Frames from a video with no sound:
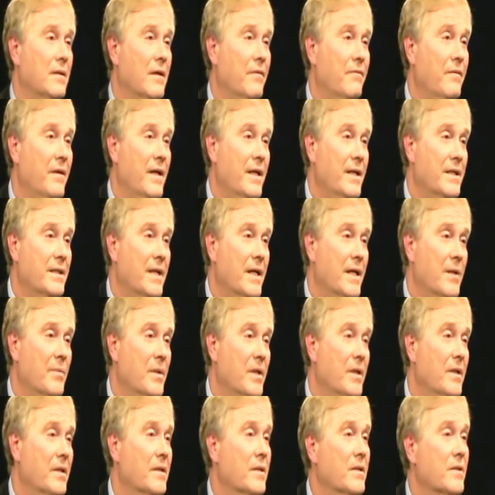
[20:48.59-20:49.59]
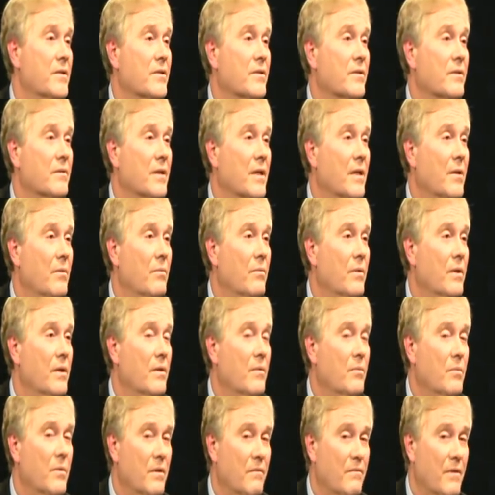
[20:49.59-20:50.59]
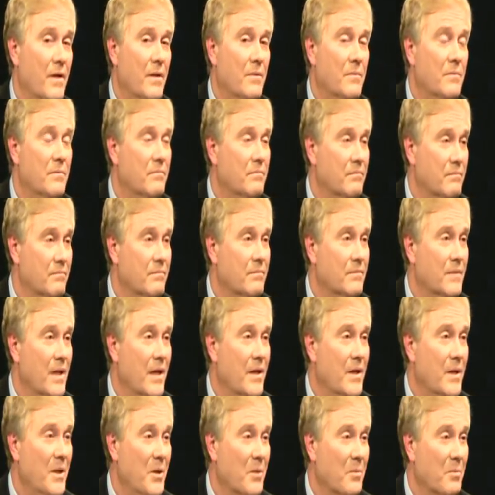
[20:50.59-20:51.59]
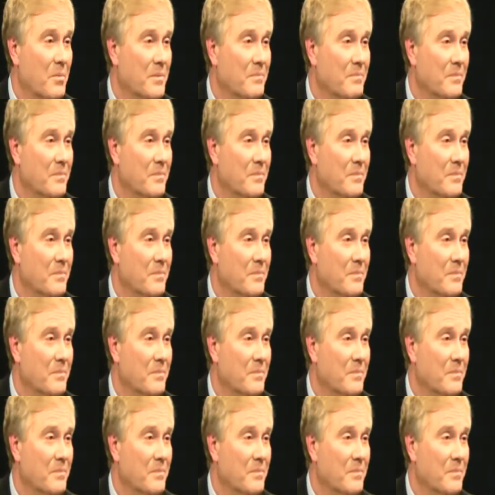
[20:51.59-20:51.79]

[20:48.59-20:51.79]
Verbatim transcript: If he had diabetes, he we would have had, had help.